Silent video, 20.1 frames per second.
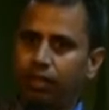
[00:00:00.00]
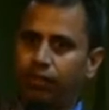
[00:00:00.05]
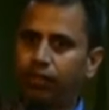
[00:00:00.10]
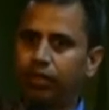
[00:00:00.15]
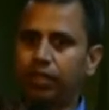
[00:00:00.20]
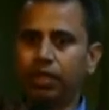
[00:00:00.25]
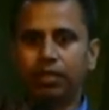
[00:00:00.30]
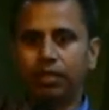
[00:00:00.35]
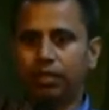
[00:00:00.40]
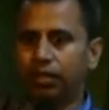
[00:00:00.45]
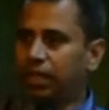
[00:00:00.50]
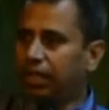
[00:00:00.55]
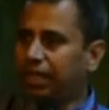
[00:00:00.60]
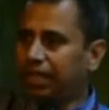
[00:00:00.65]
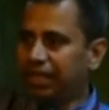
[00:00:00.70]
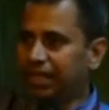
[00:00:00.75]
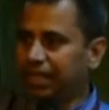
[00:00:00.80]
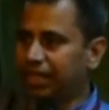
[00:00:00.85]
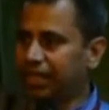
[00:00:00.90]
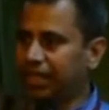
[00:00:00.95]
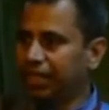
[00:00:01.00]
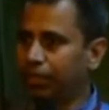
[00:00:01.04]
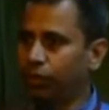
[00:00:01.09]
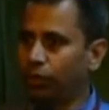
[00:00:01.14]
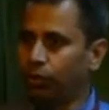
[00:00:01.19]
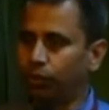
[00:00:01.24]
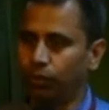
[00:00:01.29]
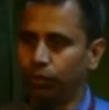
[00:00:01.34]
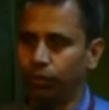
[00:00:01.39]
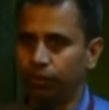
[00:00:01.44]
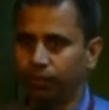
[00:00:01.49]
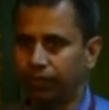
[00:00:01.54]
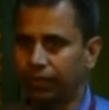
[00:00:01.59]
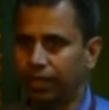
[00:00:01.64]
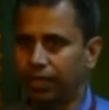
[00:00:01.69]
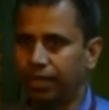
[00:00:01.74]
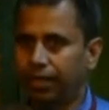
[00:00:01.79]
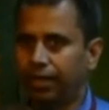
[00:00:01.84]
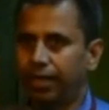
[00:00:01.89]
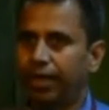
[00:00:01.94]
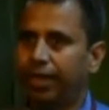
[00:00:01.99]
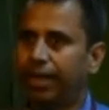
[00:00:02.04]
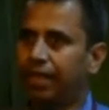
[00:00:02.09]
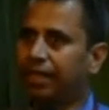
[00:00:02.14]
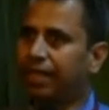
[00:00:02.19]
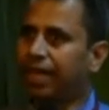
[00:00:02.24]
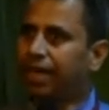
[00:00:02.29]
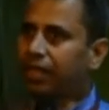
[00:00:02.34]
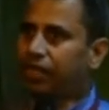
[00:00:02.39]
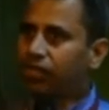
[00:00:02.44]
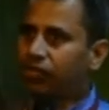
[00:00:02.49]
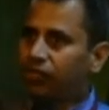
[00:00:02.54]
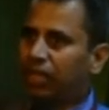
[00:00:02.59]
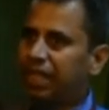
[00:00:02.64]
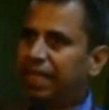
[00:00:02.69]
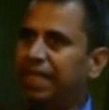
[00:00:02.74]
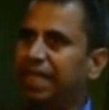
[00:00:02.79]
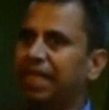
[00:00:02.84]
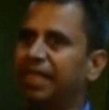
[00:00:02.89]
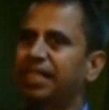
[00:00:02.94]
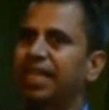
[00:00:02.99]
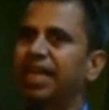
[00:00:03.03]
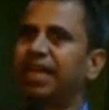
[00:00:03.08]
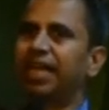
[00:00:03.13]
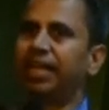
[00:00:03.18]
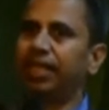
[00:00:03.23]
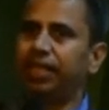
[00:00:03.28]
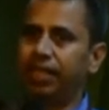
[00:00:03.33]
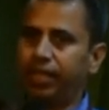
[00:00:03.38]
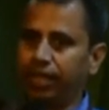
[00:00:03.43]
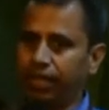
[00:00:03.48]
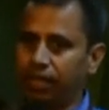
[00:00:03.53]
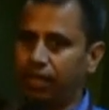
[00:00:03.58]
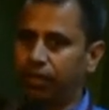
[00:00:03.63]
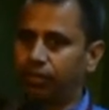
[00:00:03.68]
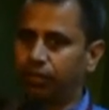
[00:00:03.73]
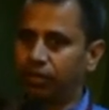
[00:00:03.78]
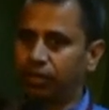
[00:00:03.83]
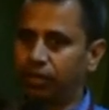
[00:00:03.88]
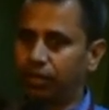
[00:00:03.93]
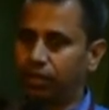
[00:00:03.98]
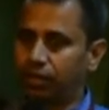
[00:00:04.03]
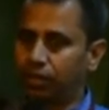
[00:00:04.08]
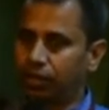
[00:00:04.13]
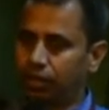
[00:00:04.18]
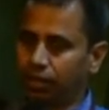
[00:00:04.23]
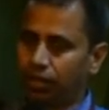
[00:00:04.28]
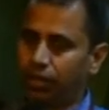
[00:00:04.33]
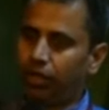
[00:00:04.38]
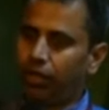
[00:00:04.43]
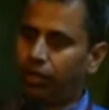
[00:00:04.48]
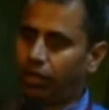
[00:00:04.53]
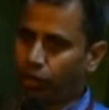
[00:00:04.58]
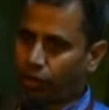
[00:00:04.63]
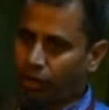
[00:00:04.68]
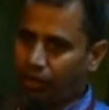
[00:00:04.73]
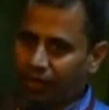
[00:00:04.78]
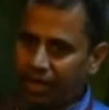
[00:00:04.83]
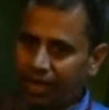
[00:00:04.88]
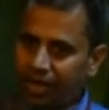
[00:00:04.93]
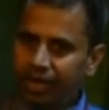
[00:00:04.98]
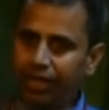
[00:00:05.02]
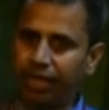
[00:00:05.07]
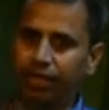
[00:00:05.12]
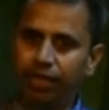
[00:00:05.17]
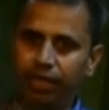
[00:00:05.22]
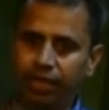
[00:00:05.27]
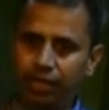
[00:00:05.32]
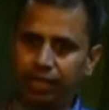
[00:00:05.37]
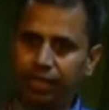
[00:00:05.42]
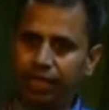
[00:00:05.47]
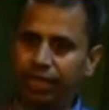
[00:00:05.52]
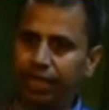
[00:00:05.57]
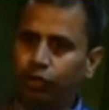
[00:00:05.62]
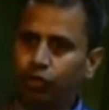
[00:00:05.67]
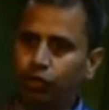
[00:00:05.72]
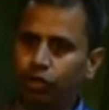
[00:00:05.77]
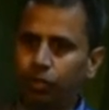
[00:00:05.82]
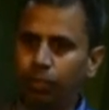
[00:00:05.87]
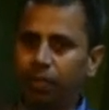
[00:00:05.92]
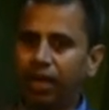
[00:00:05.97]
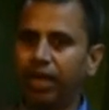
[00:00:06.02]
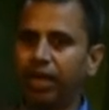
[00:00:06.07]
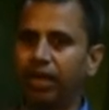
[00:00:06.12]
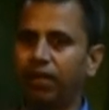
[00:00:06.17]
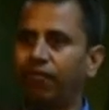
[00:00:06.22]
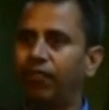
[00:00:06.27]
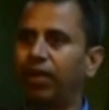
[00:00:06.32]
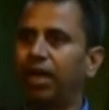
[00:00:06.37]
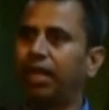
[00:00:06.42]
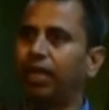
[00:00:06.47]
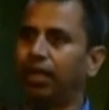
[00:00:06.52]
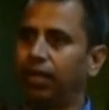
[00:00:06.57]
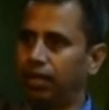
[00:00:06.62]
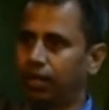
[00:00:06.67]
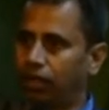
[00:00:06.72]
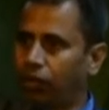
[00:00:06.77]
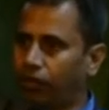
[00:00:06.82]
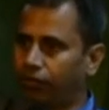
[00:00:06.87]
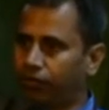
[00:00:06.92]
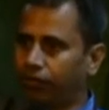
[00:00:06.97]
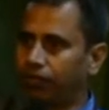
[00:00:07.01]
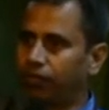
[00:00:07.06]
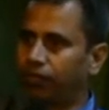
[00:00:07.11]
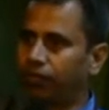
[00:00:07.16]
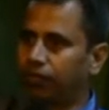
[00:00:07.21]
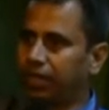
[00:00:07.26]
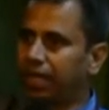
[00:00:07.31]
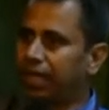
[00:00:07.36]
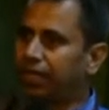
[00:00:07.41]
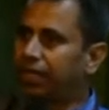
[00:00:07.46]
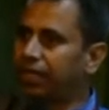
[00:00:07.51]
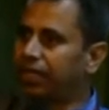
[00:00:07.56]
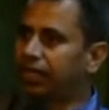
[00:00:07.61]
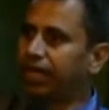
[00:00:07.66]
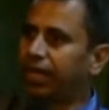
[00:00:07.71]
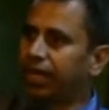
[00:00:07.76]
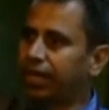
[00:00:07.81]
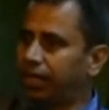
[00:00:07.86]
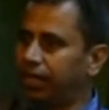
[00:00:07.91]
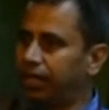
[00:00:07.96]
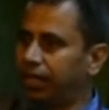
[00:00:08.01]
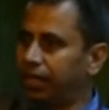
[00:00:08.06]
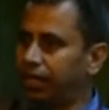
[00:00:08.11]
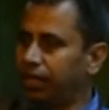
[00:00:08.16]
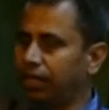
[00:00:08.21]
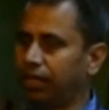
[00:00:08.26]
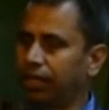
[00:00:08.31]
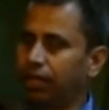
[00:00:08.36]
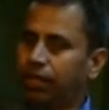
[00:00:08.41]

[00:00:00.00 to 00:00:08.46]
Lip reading: which is the easiest thing to do. And that is where disidentity comes. You give an identity, then you supply a villain of that disidentity,